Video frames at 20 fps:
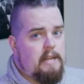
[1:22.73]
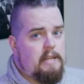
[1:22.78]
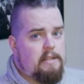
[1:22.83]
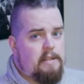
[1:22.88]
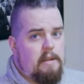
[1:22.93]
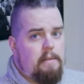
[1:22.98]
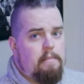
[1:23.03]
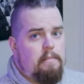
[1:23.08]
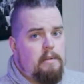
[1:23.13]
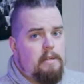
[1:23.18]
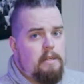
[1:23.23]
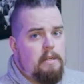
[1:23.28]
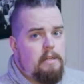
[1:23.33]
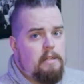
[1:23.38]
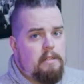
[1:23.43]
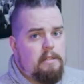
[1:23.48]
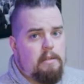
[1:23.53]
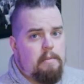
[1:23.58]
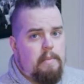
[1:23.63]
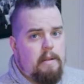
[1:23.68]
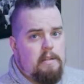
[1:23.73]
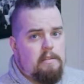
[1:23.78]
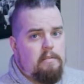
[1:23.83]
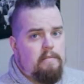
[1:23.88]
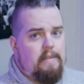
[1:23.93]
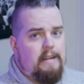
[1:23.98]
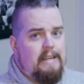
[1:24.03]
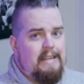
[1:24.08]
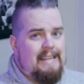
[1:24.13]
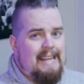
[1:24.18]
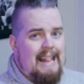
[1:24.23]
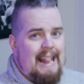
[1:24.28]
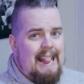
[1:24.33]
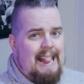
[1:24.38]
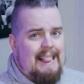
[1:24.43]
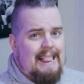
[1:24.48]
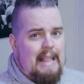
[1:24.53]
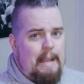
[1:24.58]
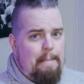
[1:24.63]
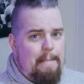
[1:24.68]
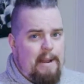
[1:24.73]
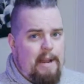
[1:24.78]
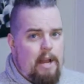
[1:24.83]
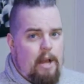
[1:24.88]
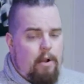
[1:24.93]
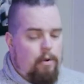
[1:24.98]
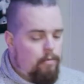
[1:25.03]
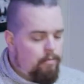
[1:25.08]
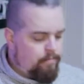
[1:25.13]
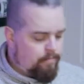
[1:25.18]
some to Pennsylvania, let me know.